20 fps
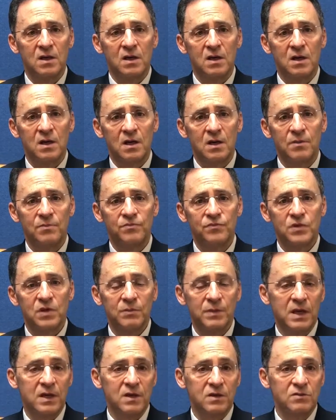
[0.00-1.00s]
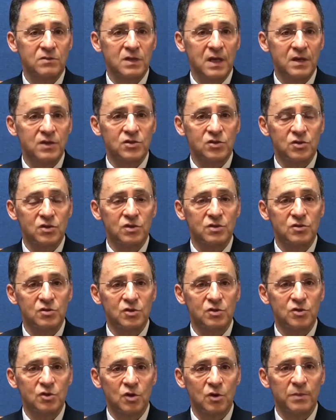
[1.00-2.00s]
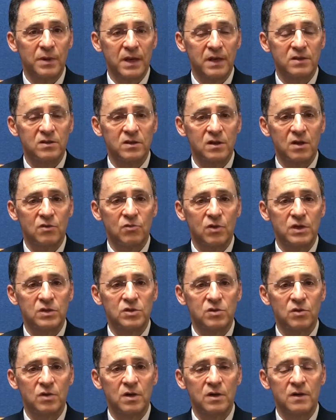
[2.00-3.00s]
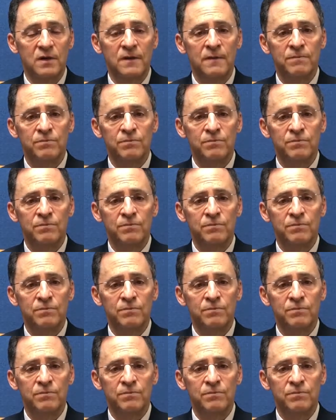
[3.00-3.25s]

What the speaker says: to make it taste good so that you go back to that restaurant.